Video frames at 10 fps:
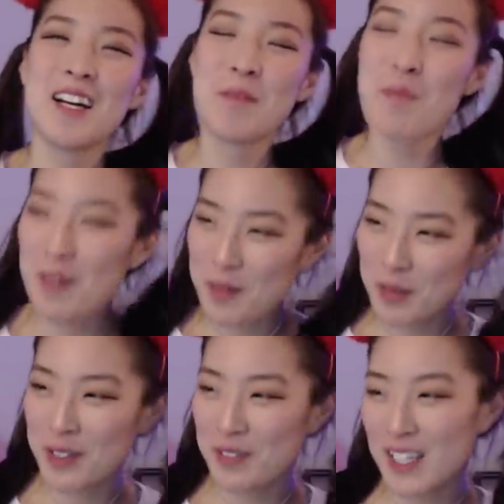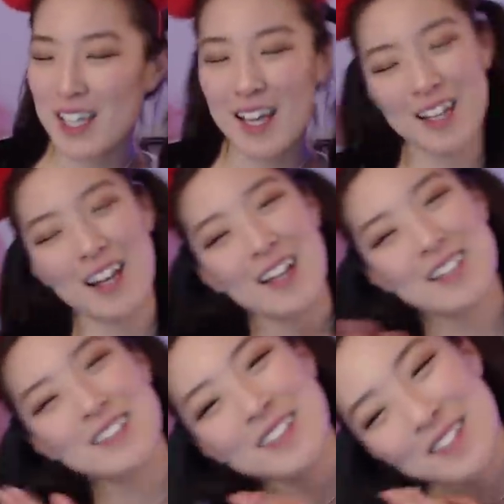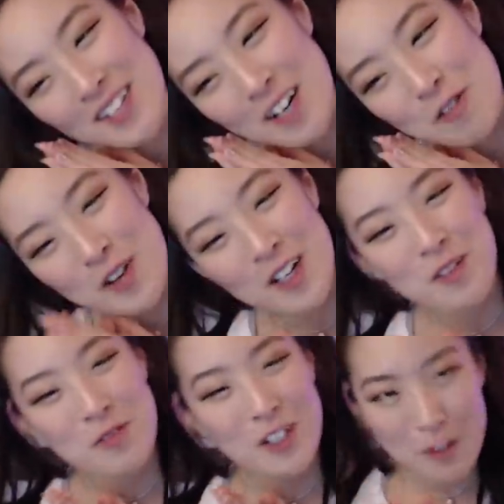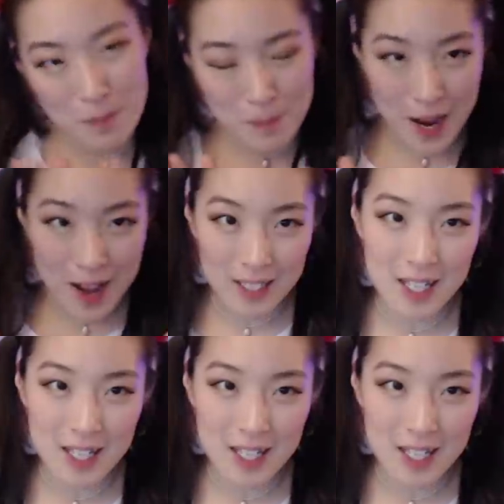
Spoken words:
Mama Pillbug, aka Sylvia, welcome back.